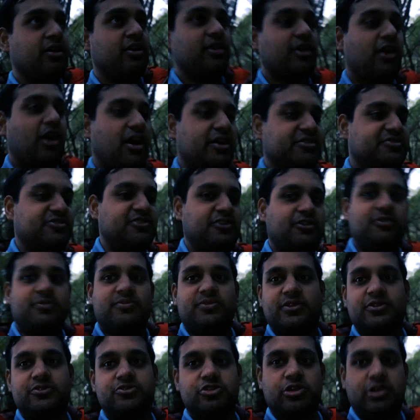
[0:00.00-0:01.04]
costumes
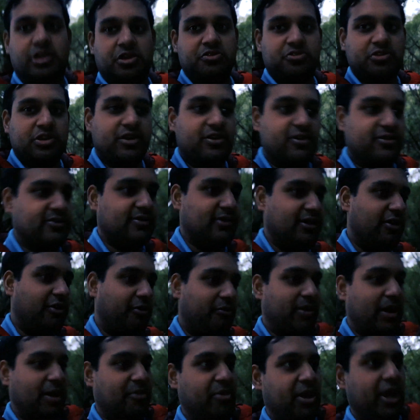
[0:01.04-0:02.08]
and trick-or-treaters coming
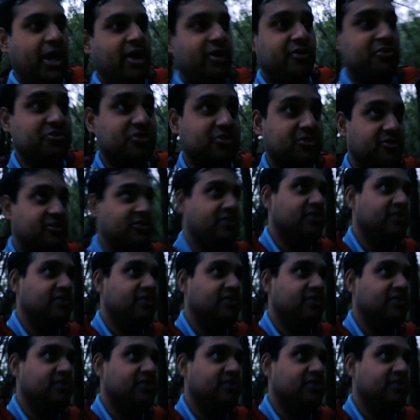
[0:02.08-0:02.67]
by my house.